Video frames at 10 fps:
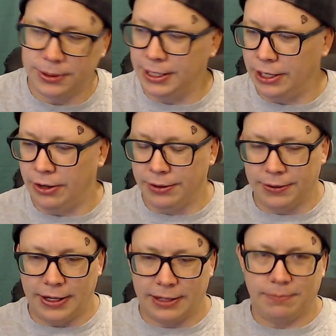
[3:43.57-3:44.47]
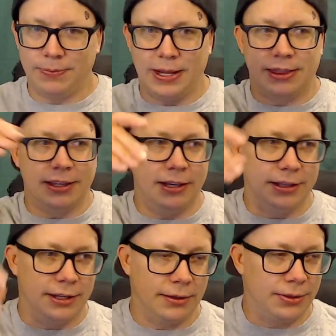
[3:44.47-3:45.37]
you know, like
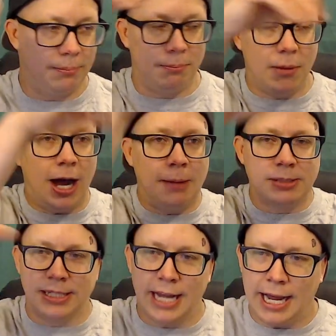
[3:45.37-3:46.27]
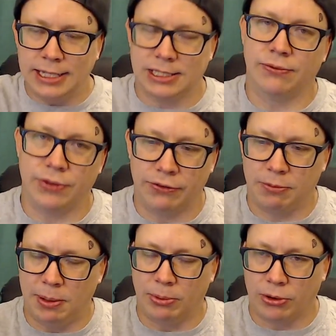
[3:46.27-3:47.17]
the moms and dads of
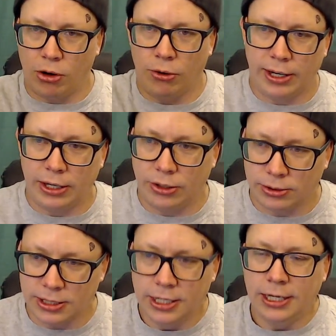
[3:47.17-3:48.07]
the people that are already adults.